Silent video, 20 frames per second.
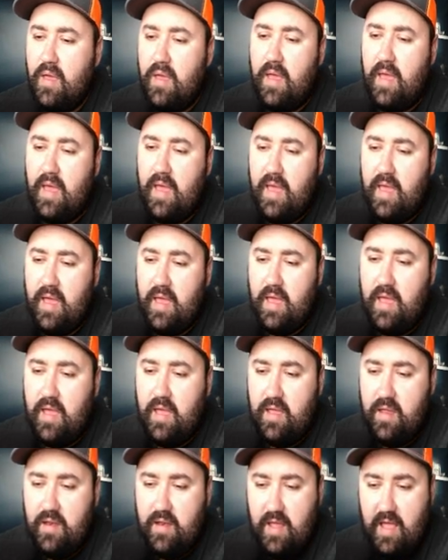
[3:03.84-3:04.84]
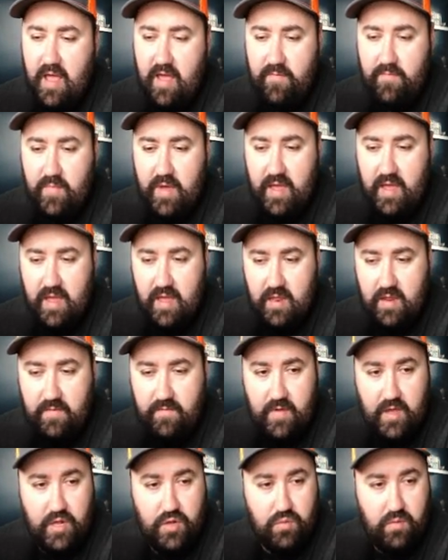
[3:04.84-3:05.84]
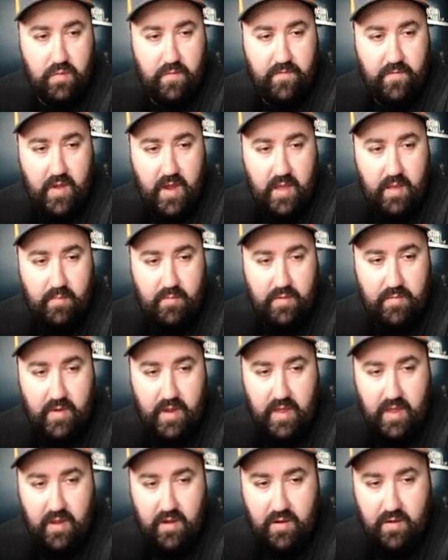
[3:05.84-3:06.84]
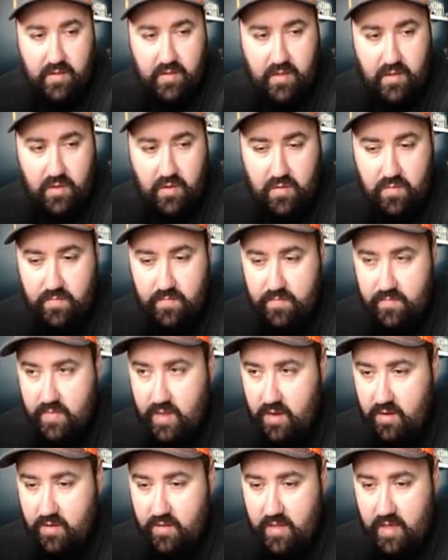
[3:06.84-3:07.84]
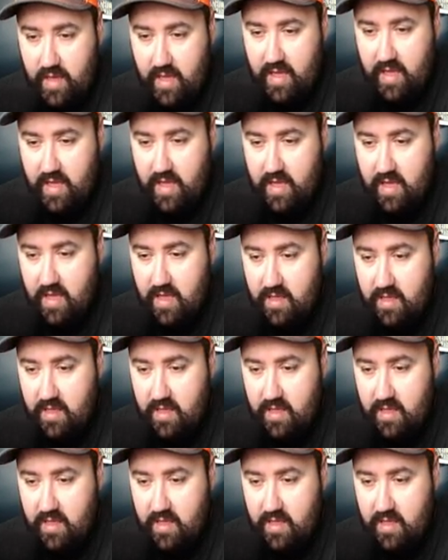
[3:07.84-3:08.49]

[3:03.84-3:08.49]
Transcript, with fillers: and have my individual frames right here. So here's the hand,